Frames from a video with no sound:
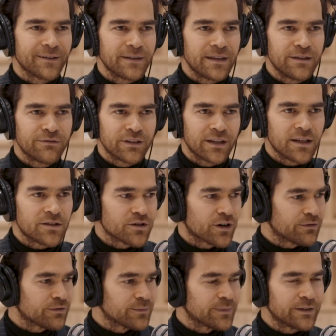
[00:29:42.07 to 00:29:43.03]
Even
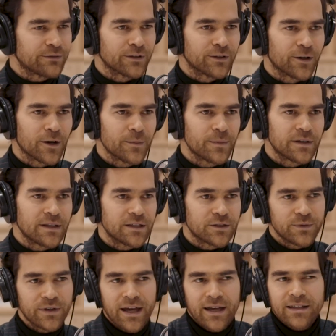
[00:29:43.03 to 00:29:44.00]
HR from different
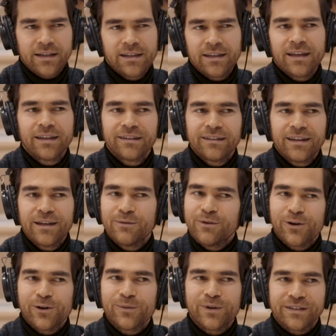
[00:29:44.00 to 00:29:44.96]
companies. In the end of the day, we
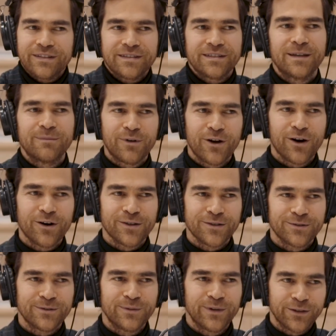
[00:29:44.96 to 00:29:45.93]
all want the same
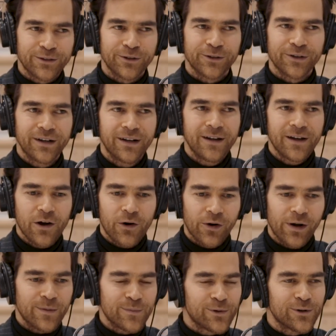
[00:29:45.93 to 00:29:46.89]
cause. We want
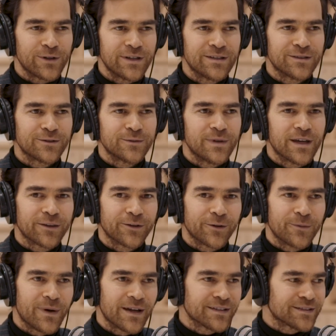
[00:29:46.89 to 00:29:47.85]
our employees to be at
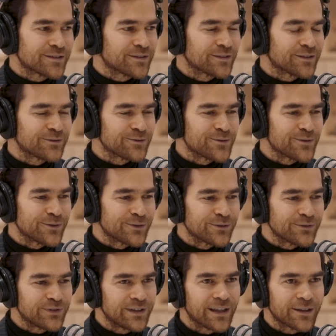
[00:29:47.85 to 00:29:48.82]
their best, to
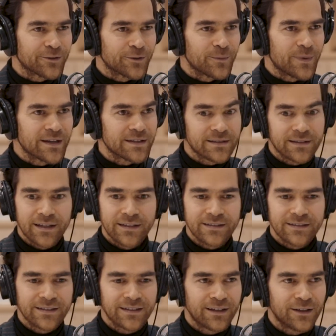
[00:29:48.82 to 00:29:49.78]
feel at their best.
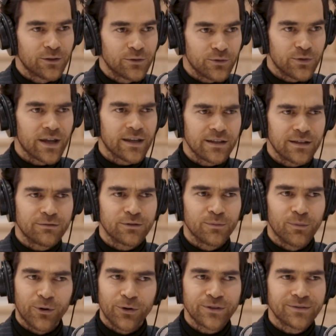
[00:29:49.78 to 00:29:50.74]
Let's do that even
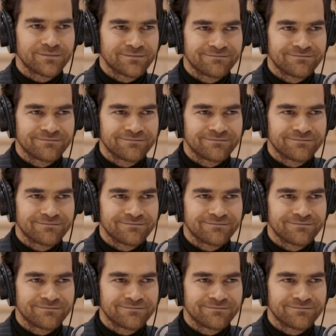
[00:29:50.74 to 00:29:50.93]
more.